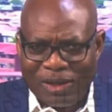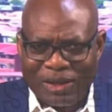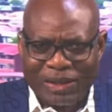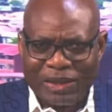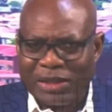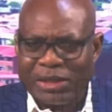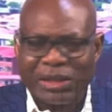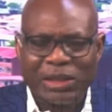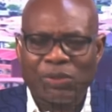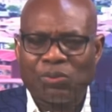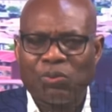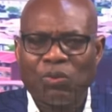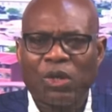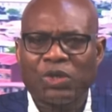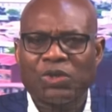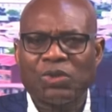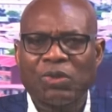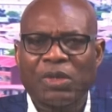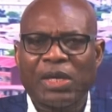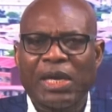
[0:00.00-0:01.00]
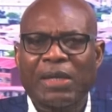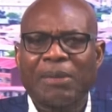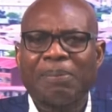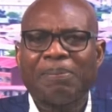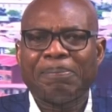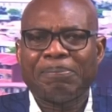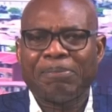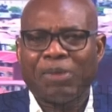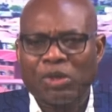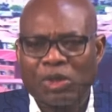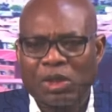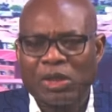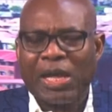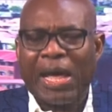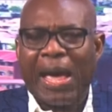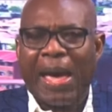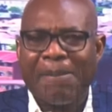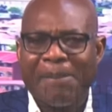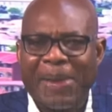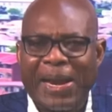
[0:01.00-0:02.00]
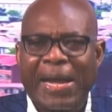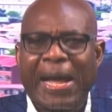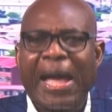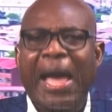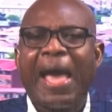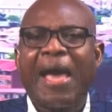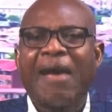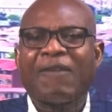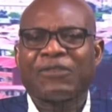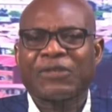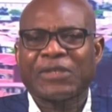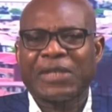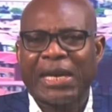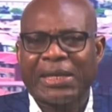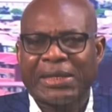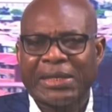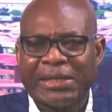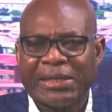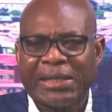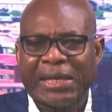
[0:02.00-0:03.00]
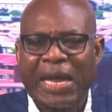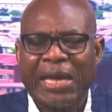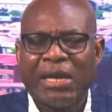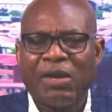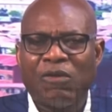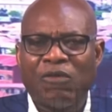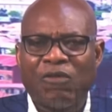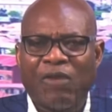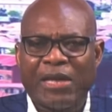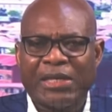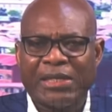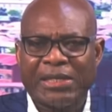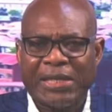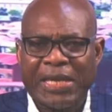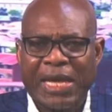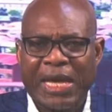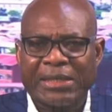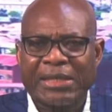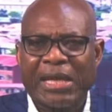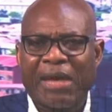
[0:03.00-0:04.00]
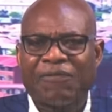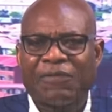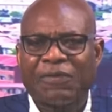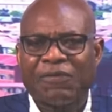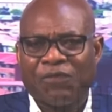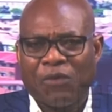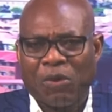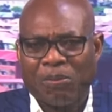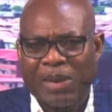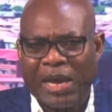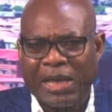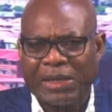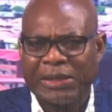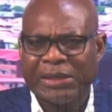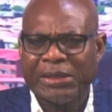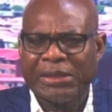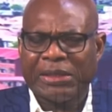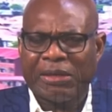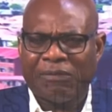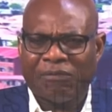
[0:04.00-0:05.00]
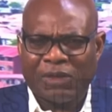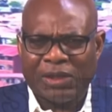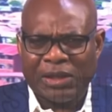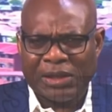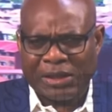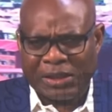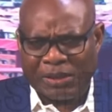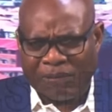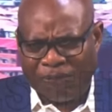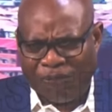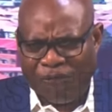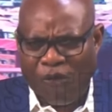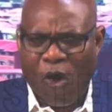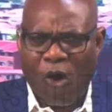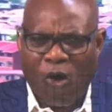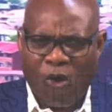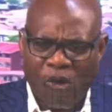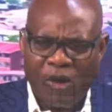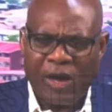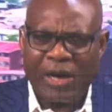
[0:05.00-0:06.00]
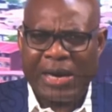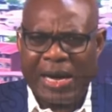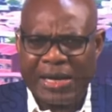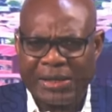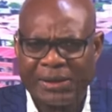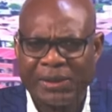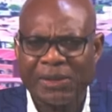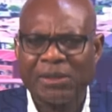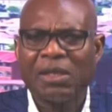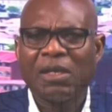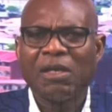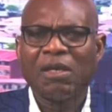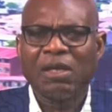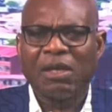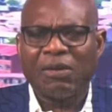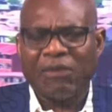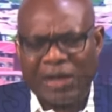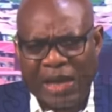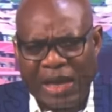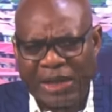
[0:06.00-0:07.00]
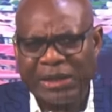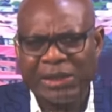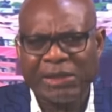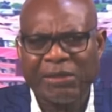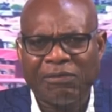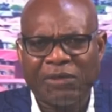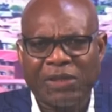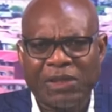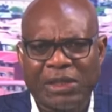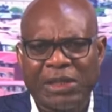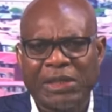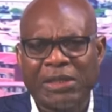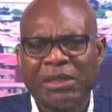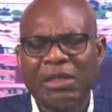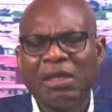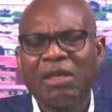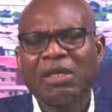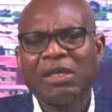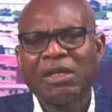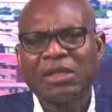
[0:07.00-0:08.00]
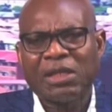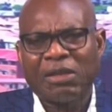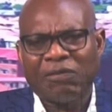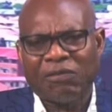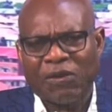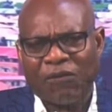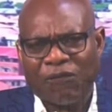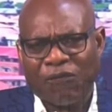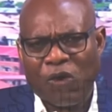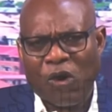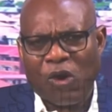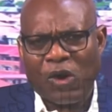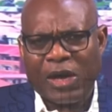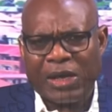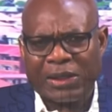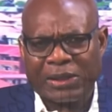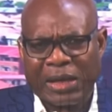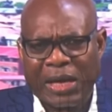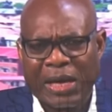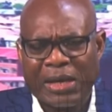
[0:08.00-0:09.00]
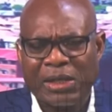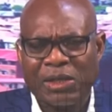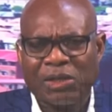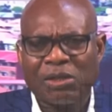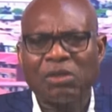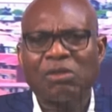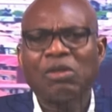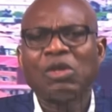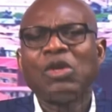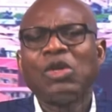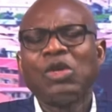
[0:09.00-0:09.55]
this is what you get. But America have strategically over the years, after from 1974 crisis, 1973, 74 escalation,